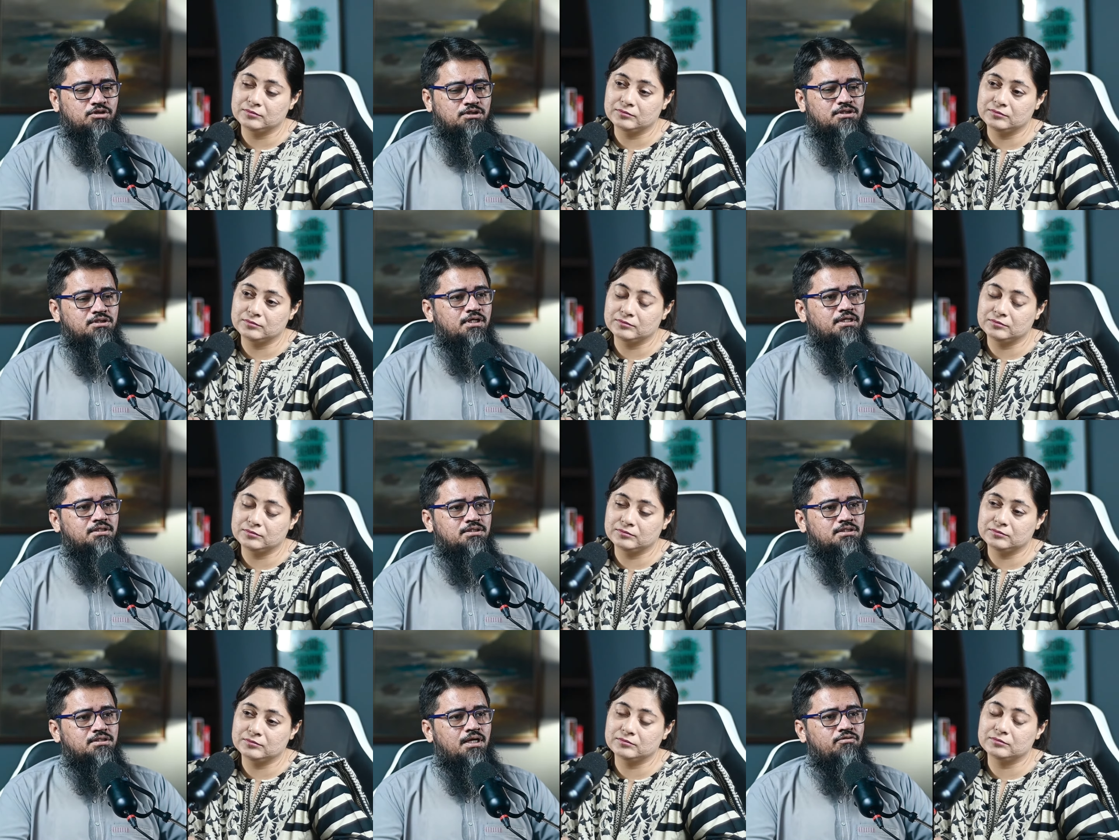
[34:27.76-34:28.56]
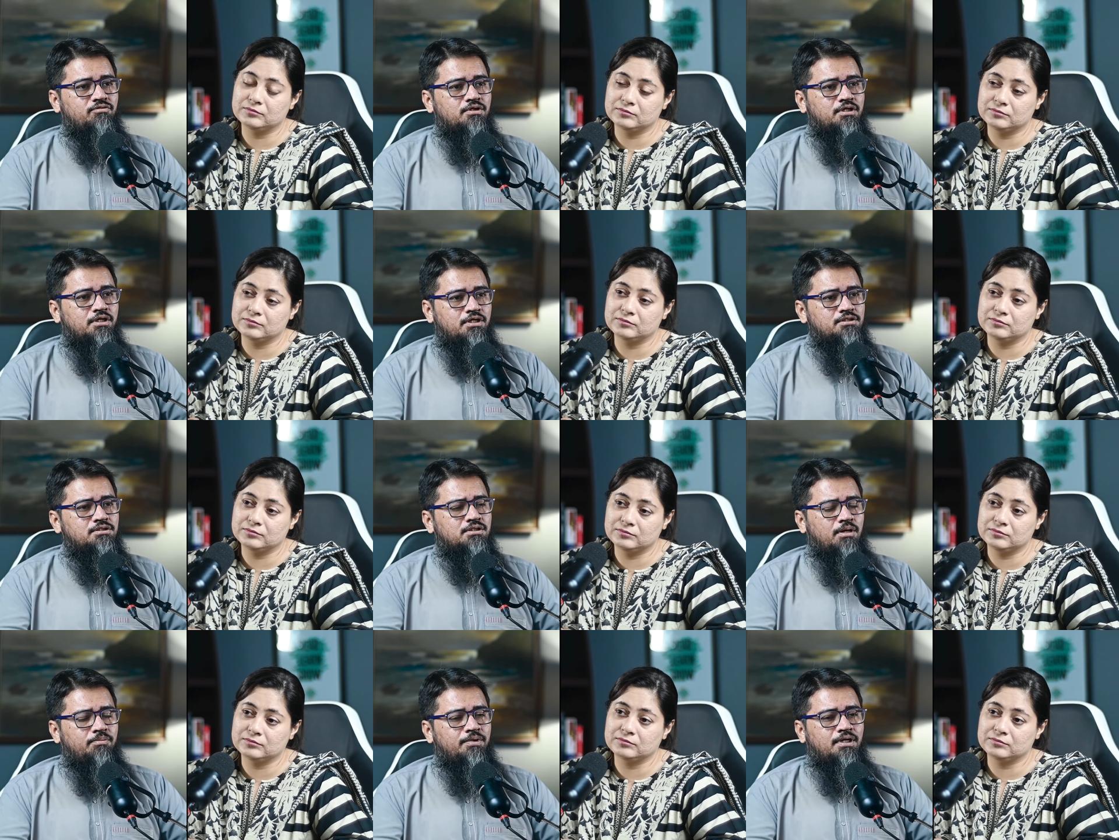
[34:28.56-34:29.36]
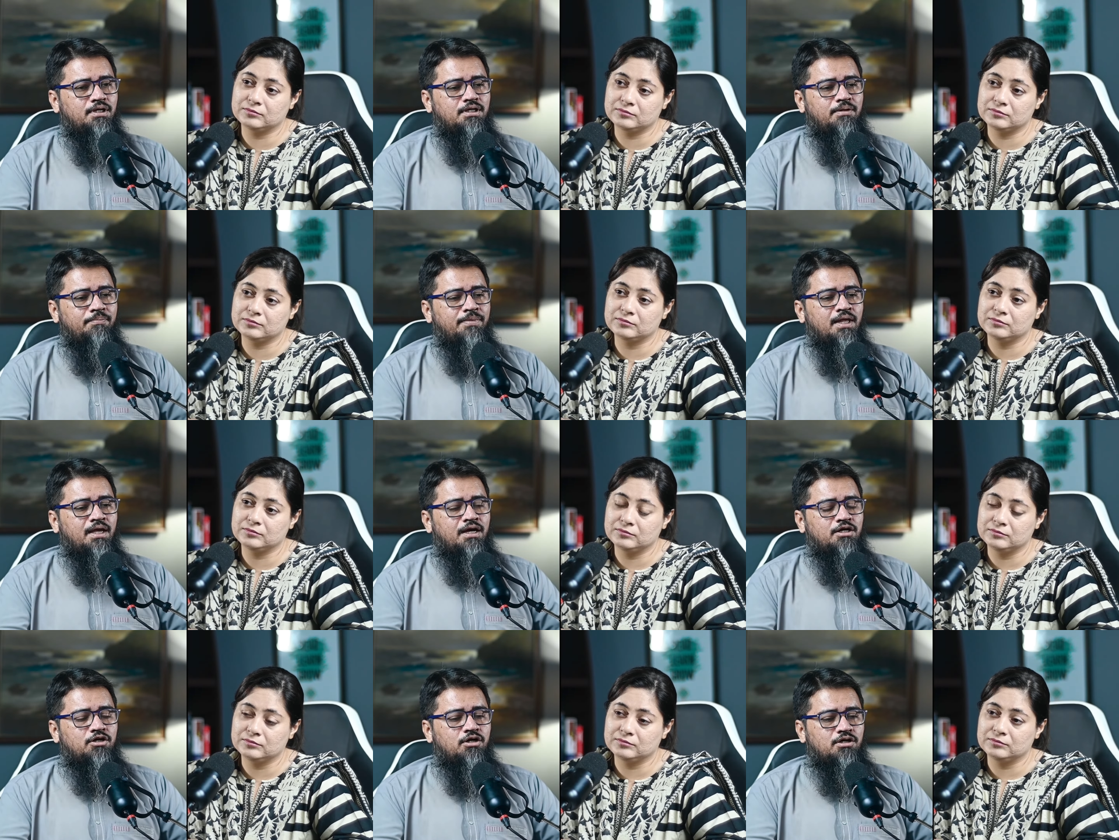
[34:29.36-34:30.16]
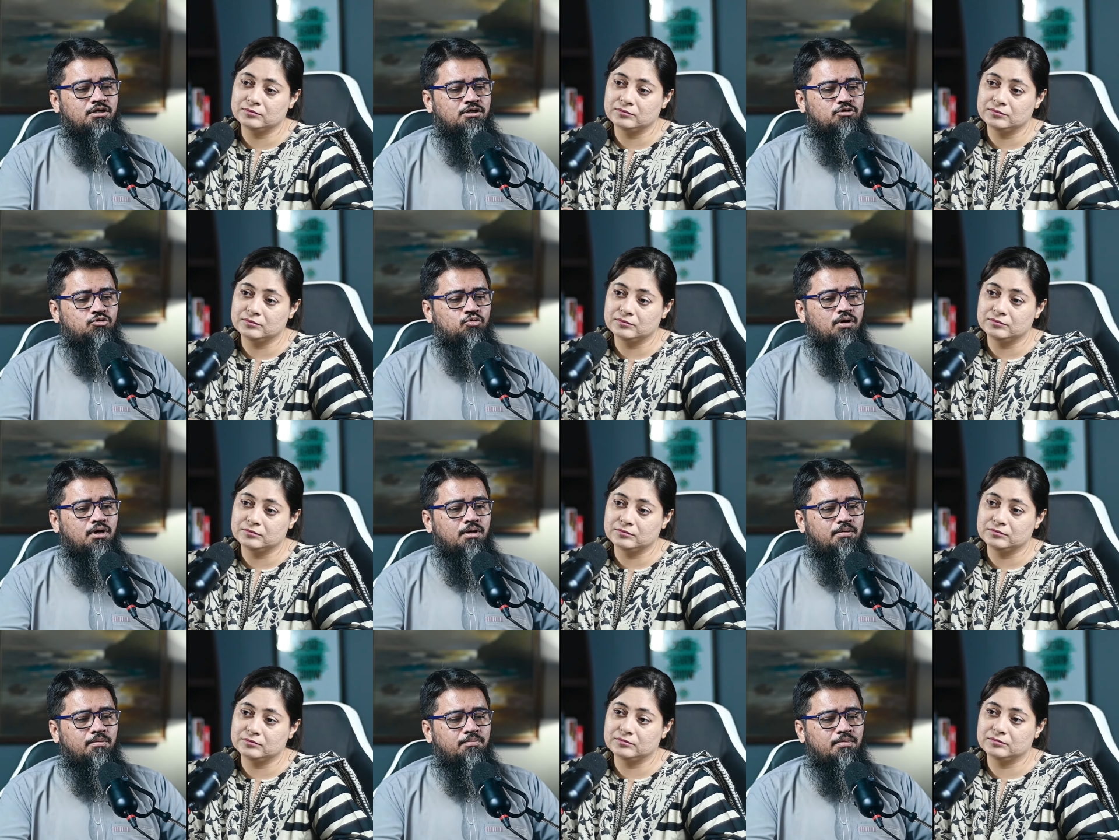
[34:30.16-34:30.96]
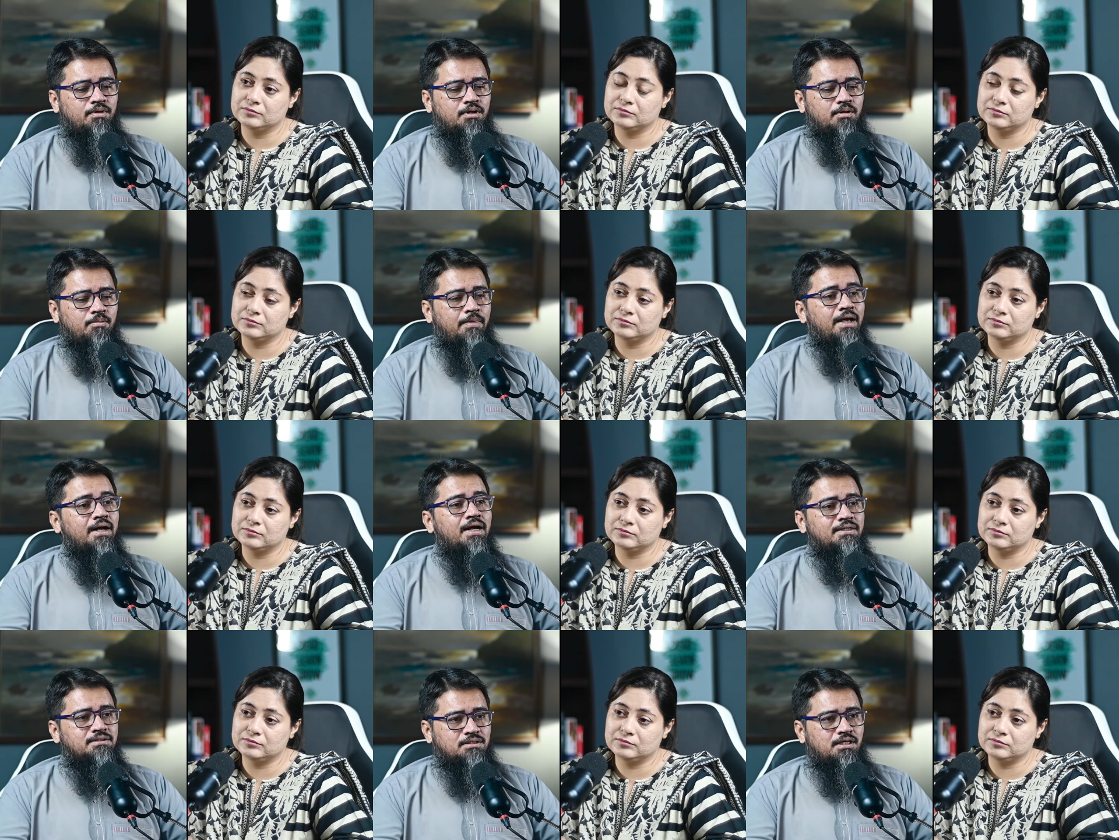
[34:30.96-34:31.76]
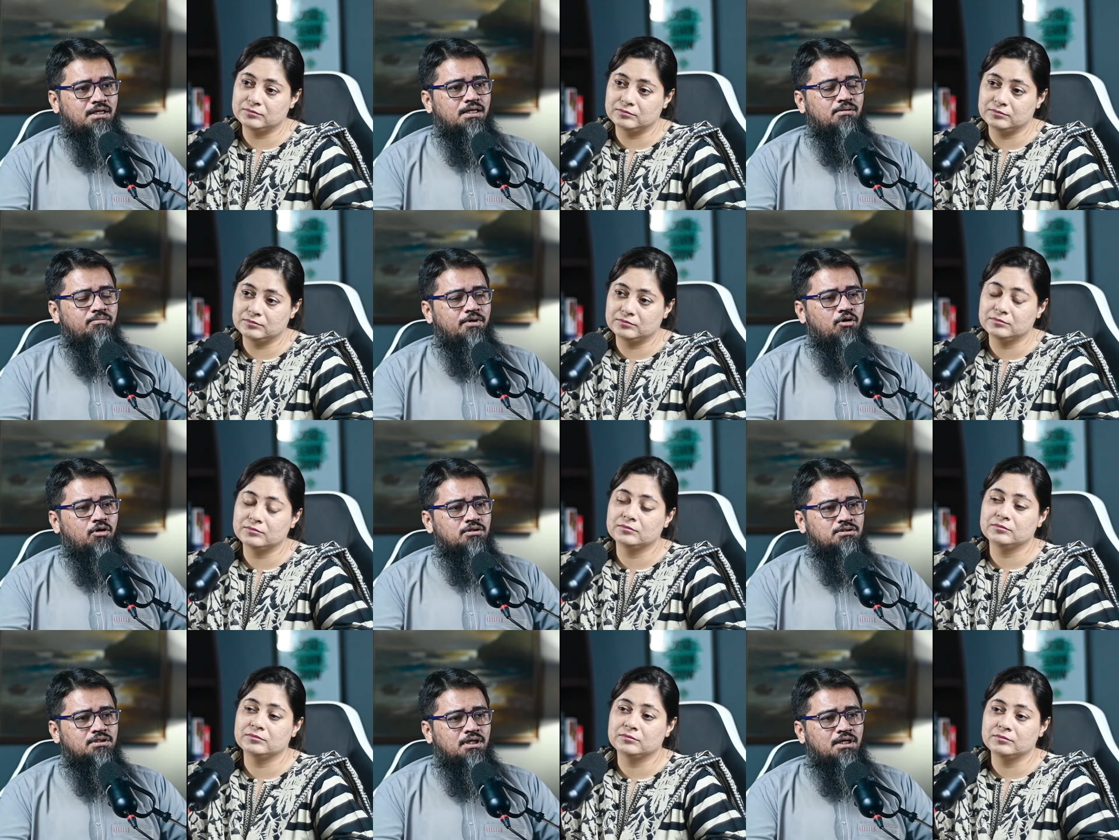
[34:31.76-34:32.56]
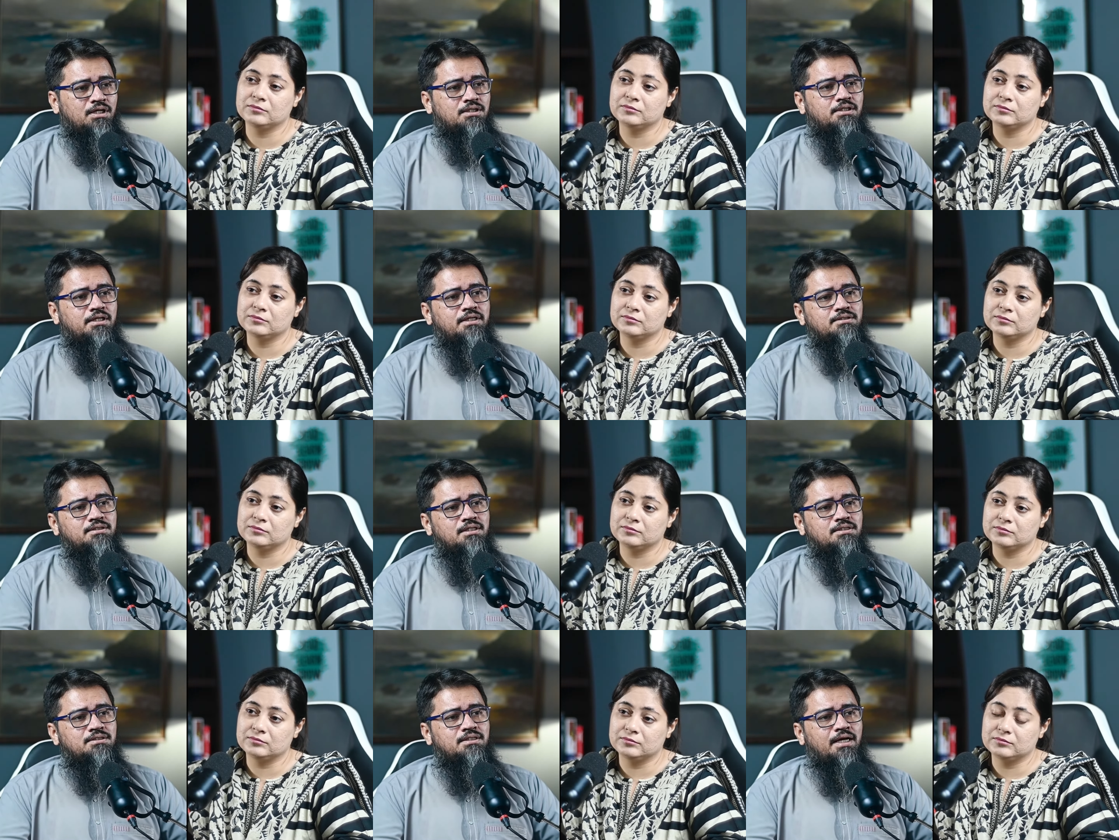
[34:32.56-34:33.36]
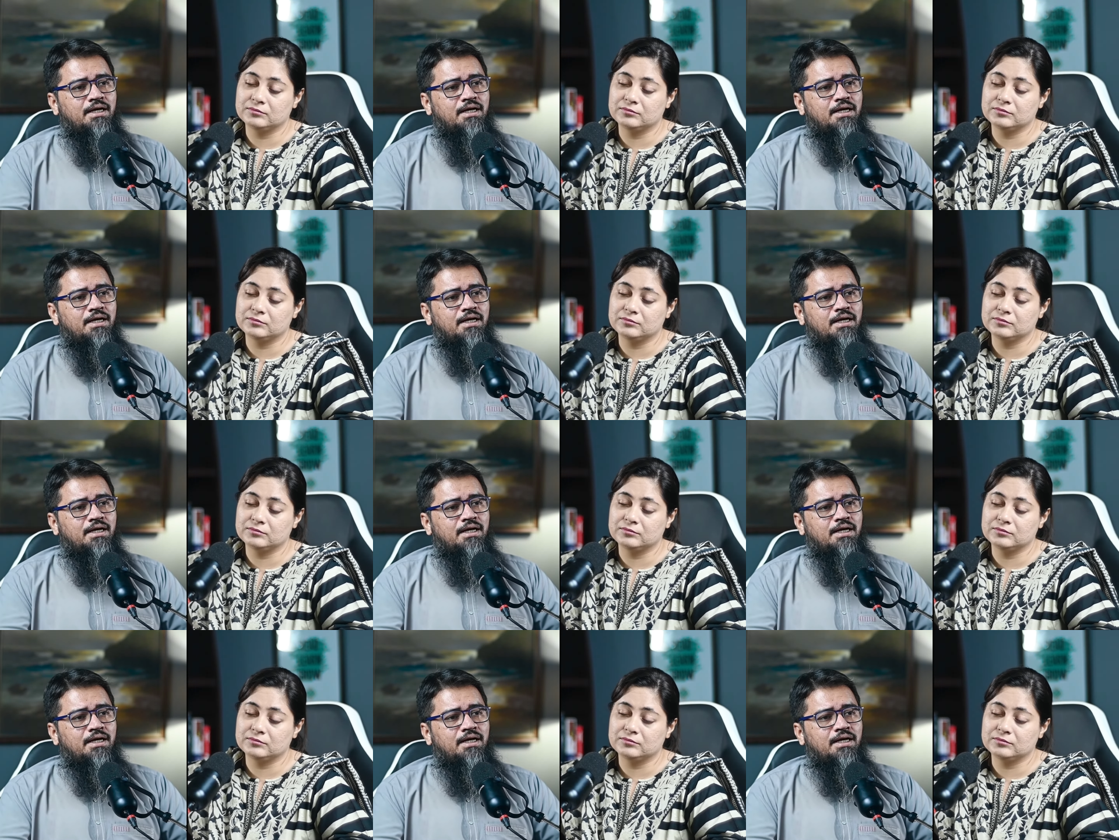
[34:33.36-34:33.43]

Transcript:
Speaker 1: such cases have increased rapidly to a mega scale. Because the reason is